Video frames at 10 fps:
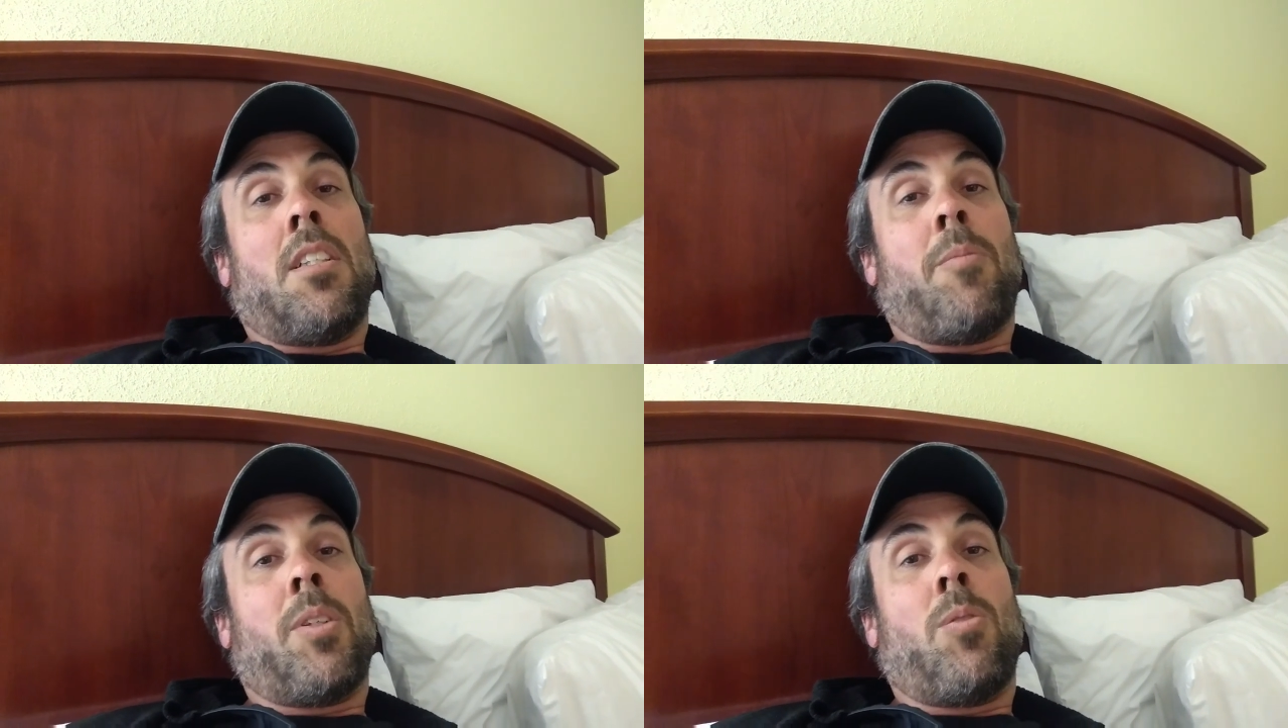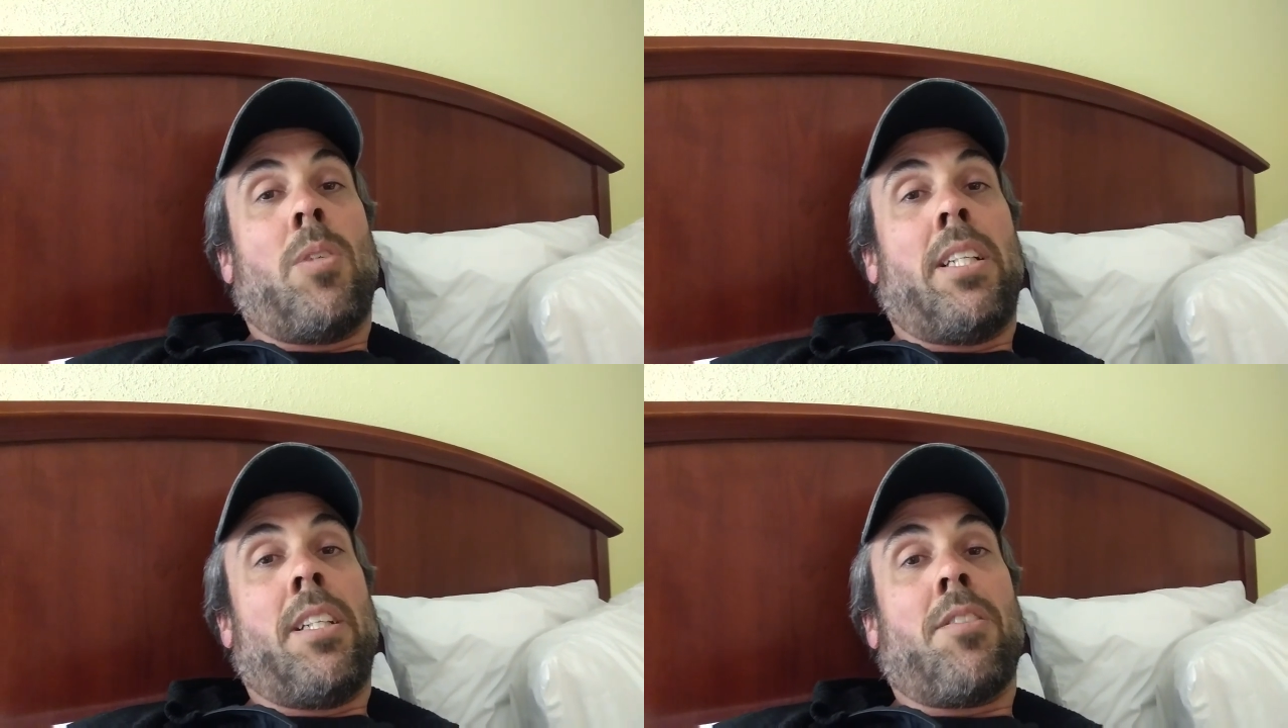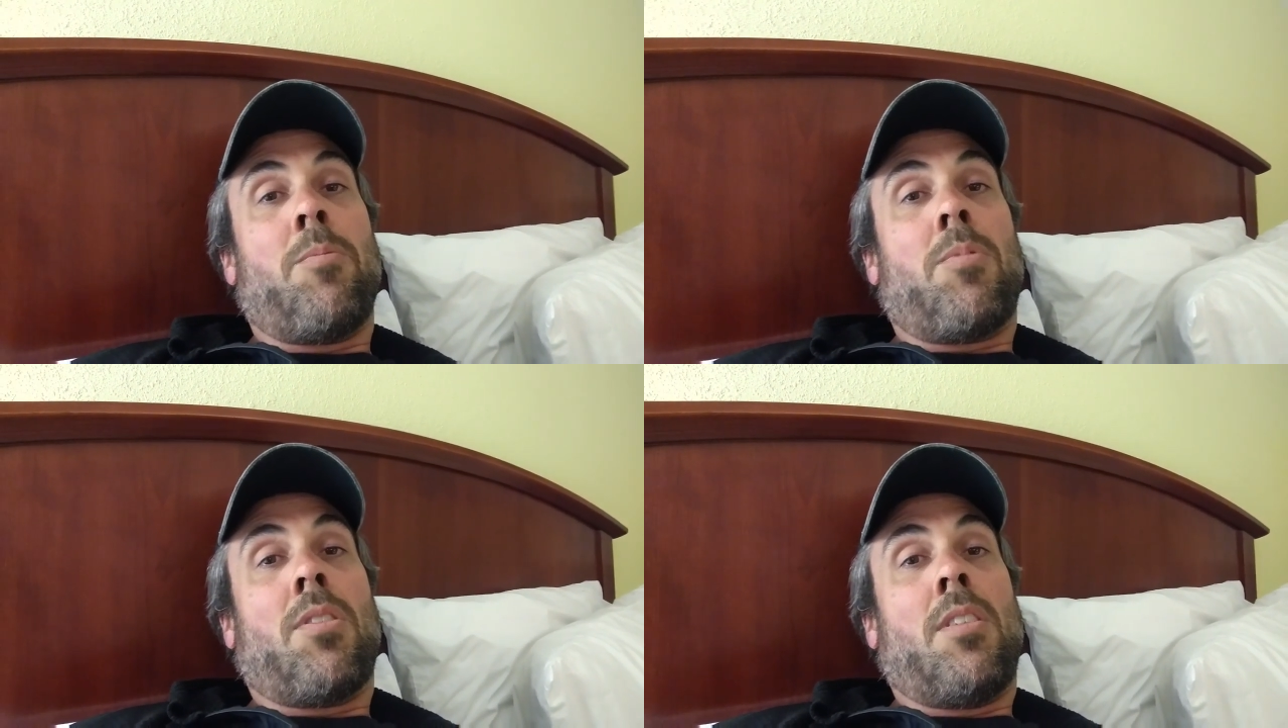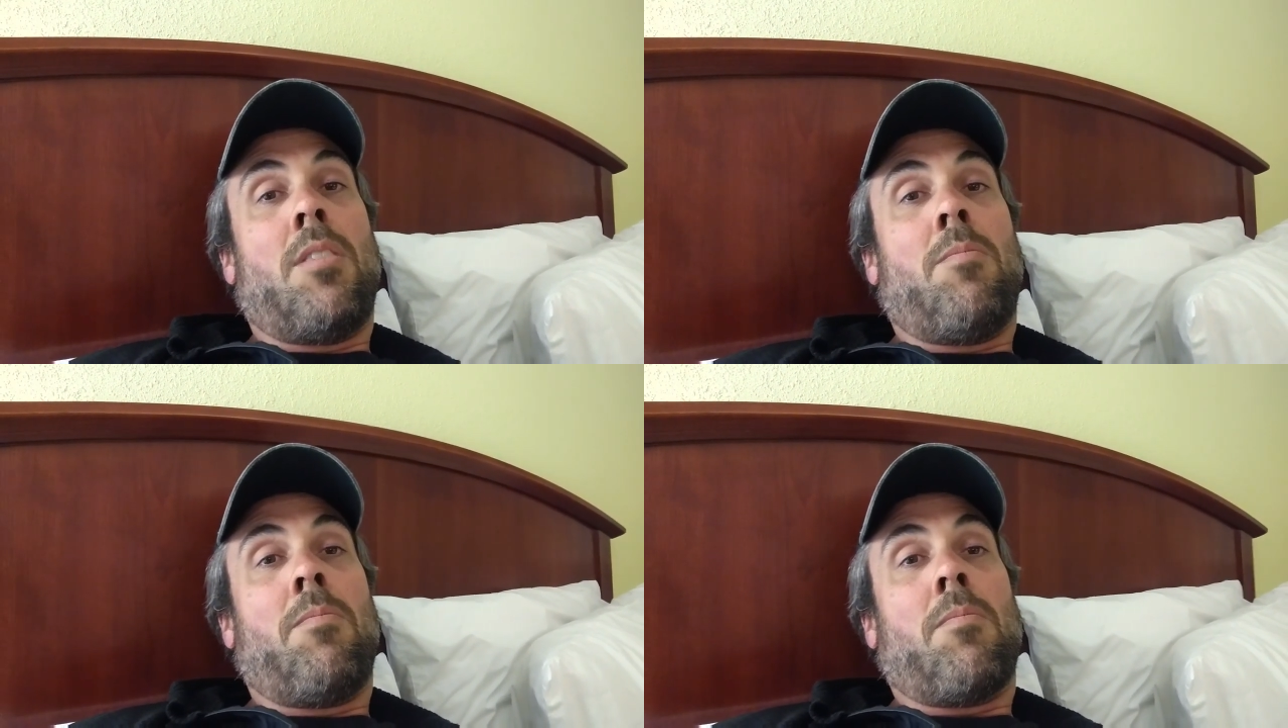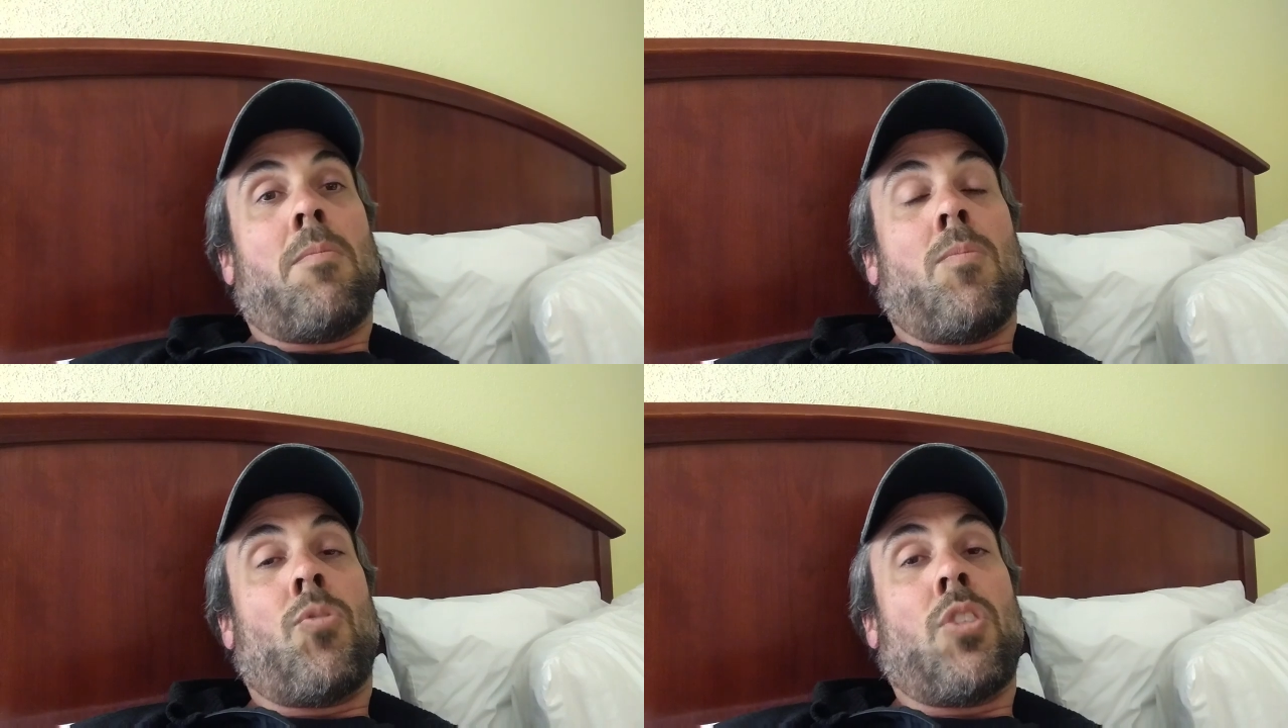I'm going to go ahead and get some sleep
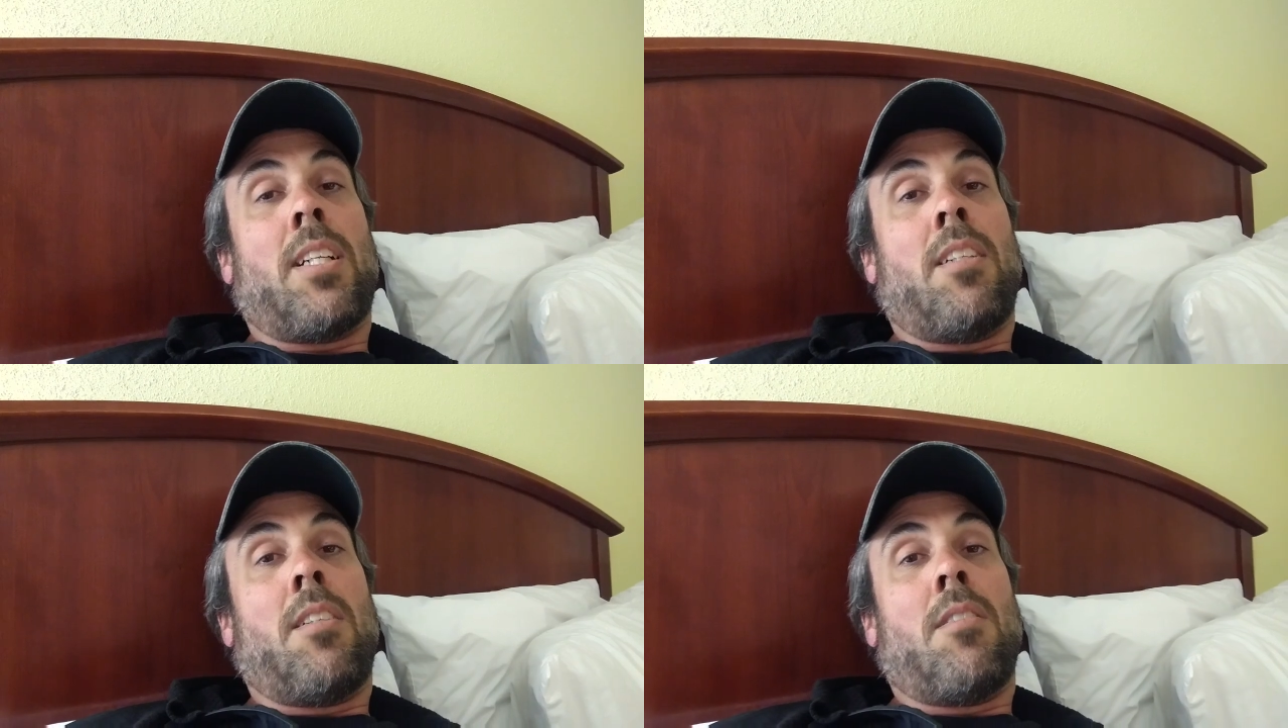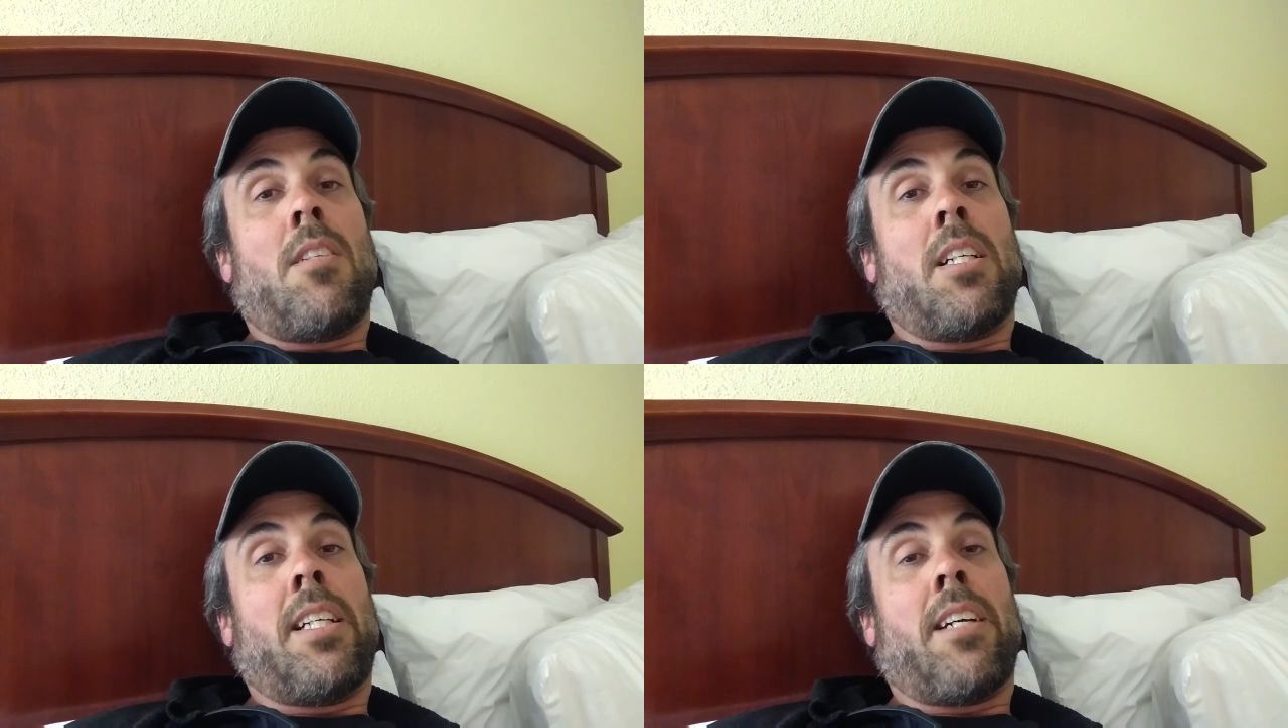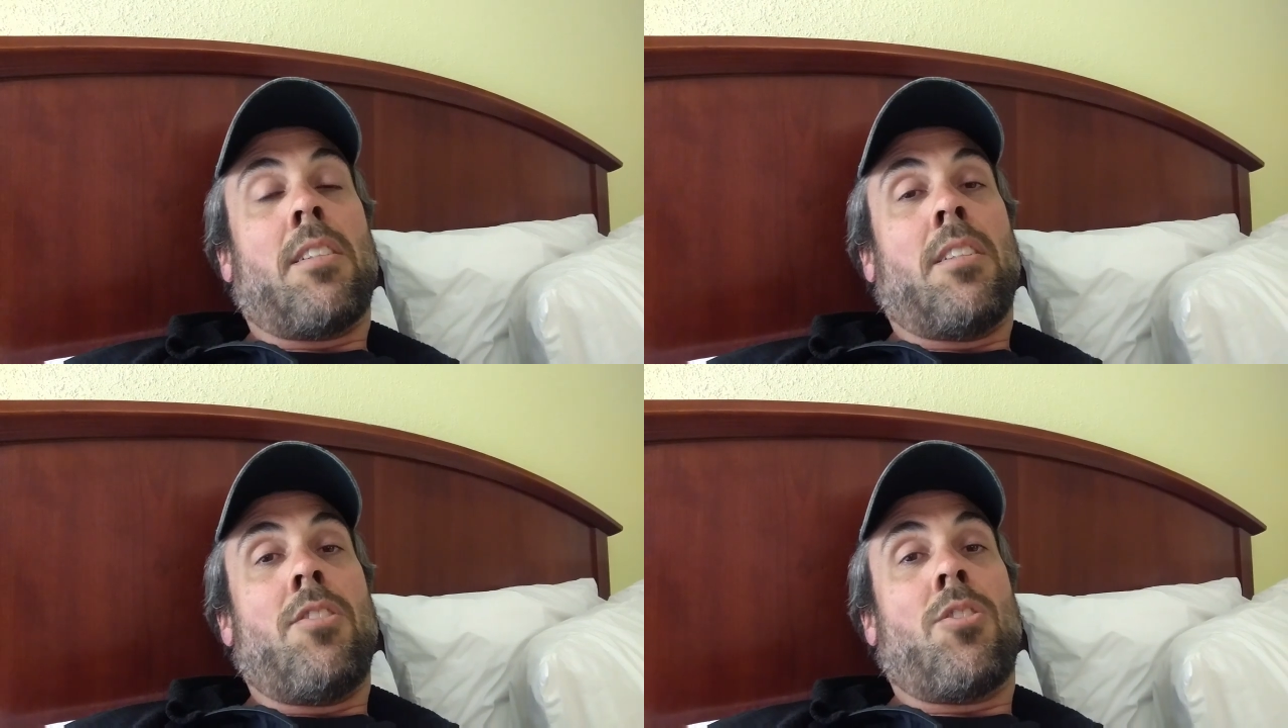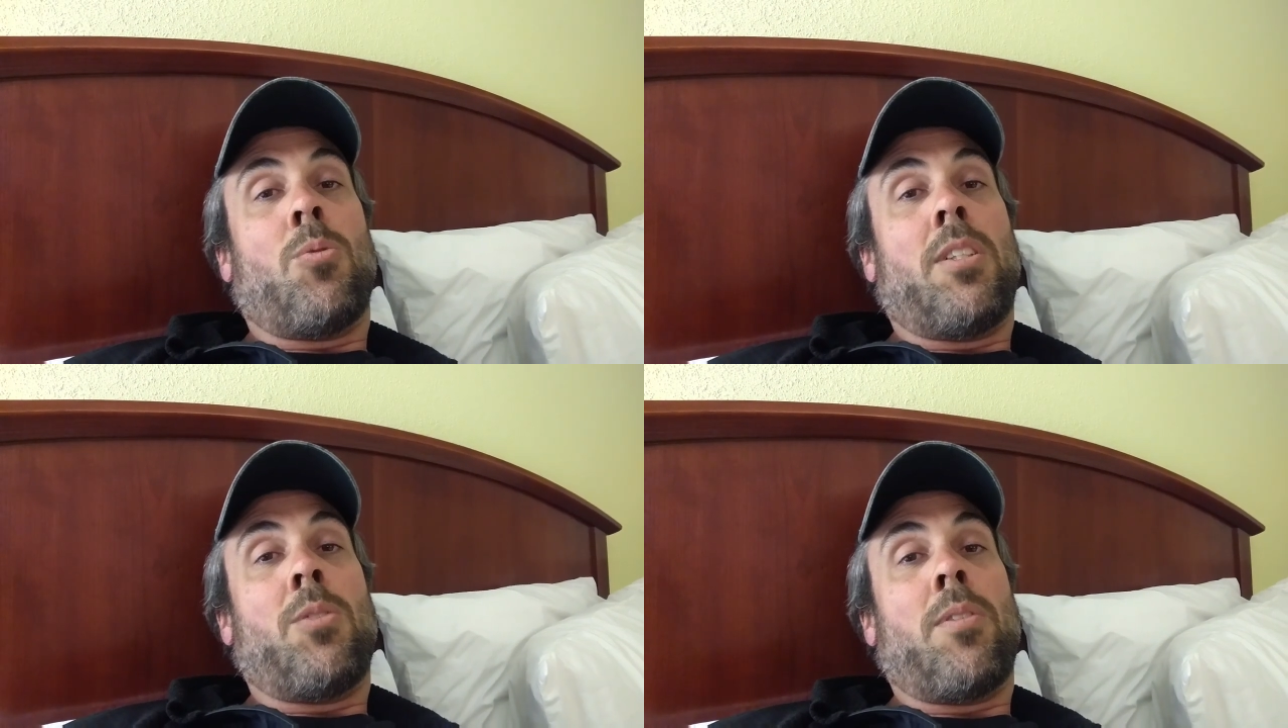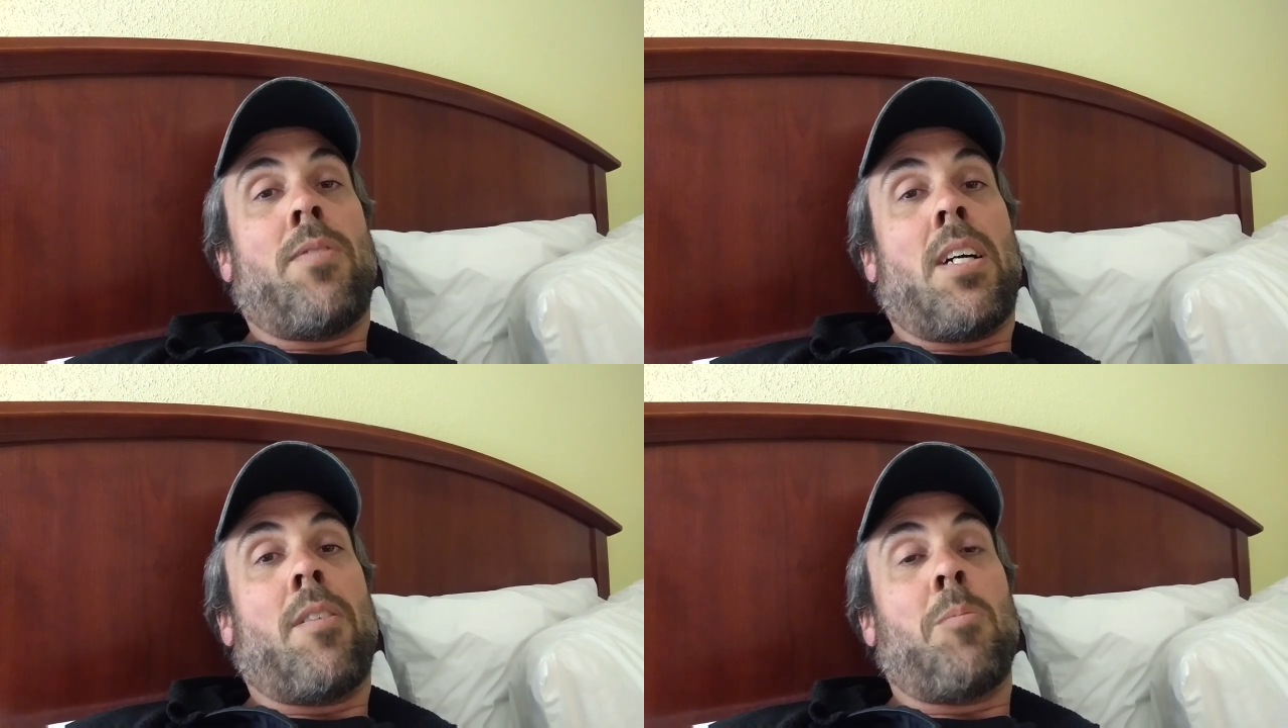and try to knock out at least
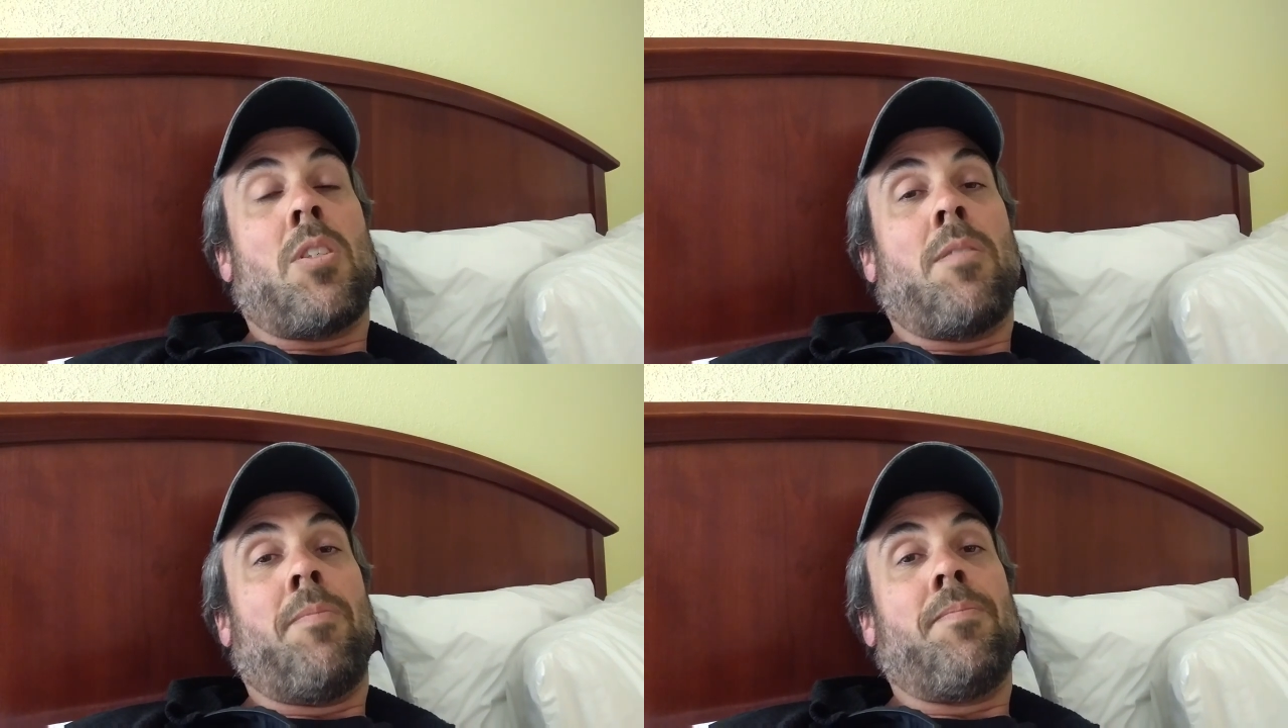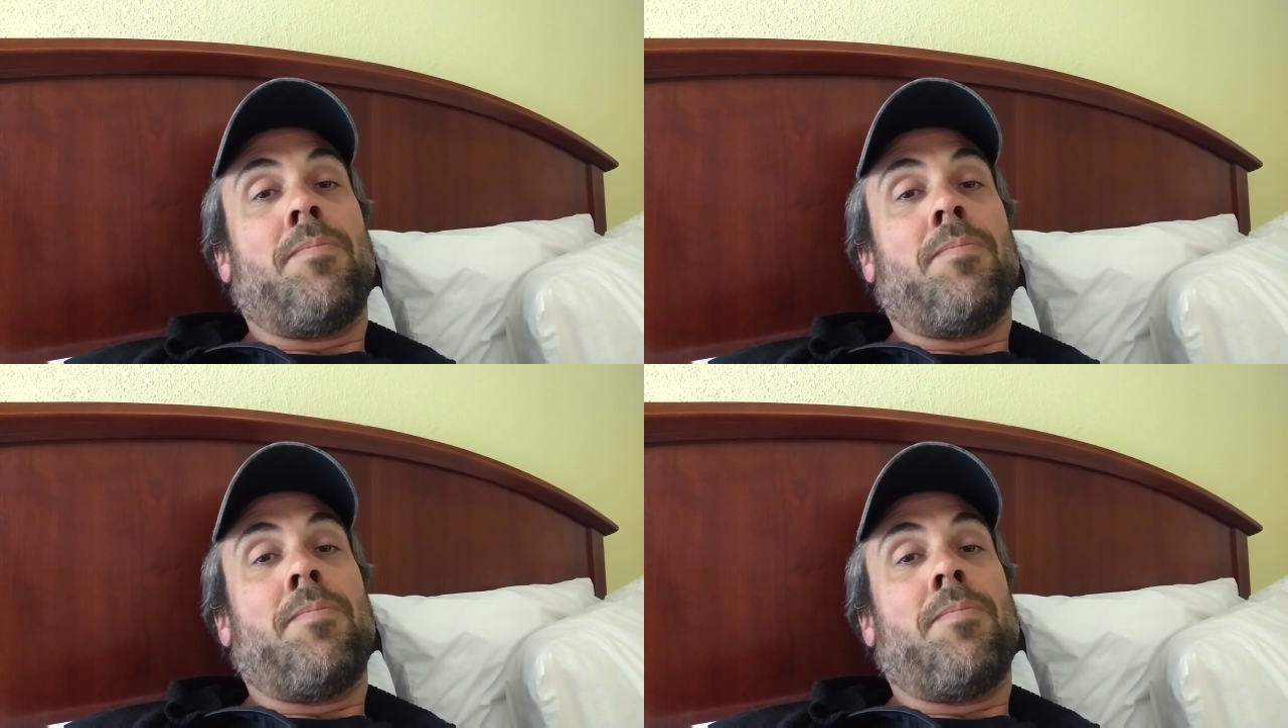20-25 tomorrow.